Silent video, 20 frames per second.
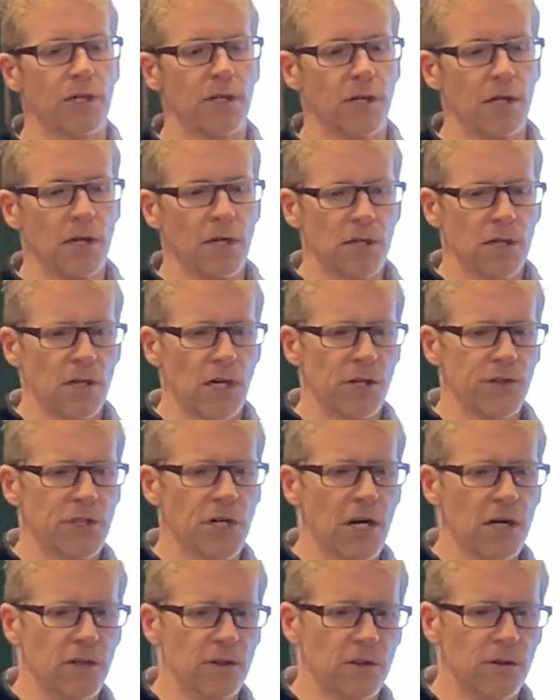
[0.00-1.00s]
Hmm. I'll
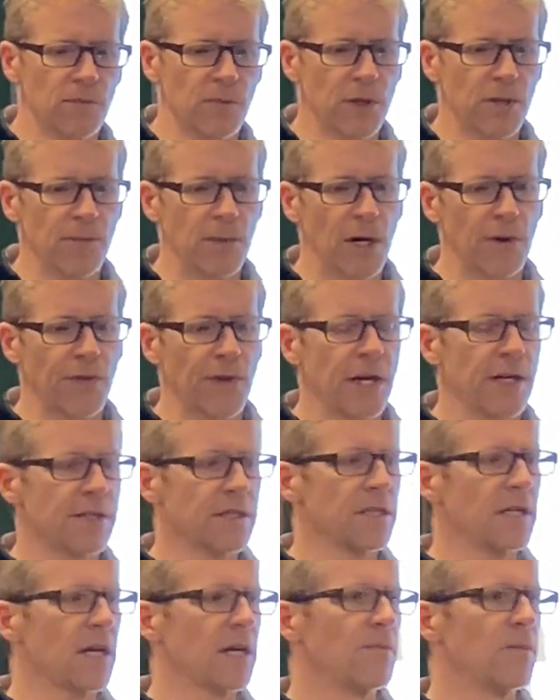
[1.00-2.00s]
talk a little bit about that today,